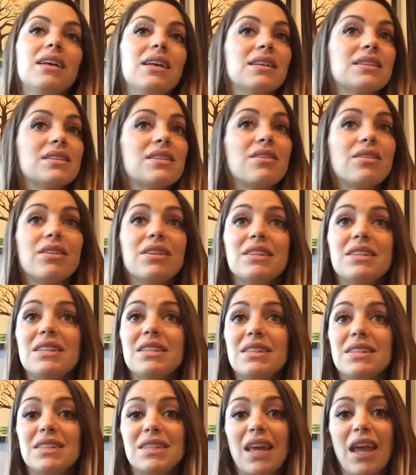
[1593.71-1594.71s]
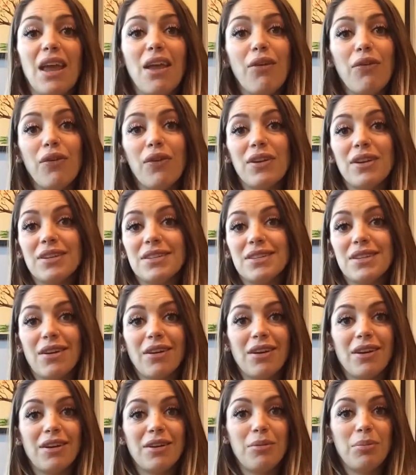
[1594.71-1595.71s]
As long as it's safe and it's
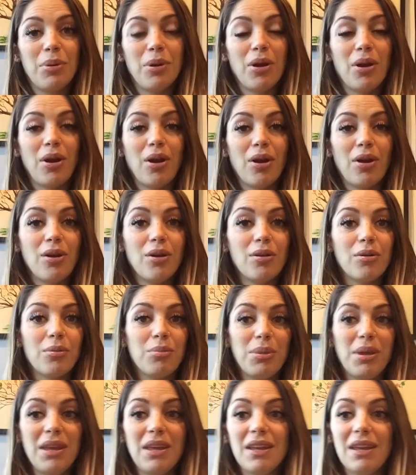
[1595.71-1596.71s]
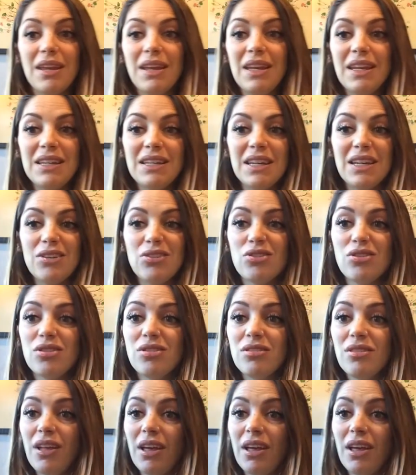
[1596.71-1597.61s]
not gonna put her or me in any danger,